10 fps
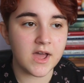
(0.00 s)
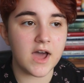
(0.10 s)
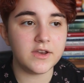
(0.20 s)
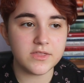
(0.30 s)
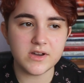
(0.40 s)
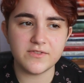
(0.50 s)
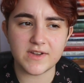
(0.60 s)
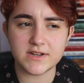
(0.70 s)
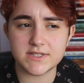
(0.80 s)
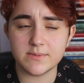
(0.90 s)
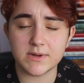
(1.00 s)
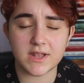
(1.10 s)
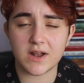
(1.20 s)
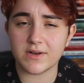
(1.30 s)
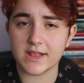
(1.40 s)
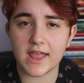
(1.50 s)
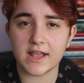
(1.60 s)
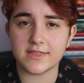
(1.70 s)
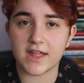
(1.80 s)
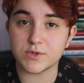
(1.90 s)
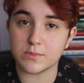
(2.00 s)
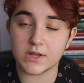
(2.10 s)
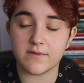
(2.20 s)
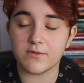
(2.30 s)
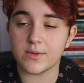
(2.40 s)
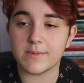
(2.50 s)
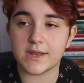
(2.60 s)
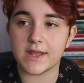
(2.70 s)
Another fantasy book that I really like that's women loving women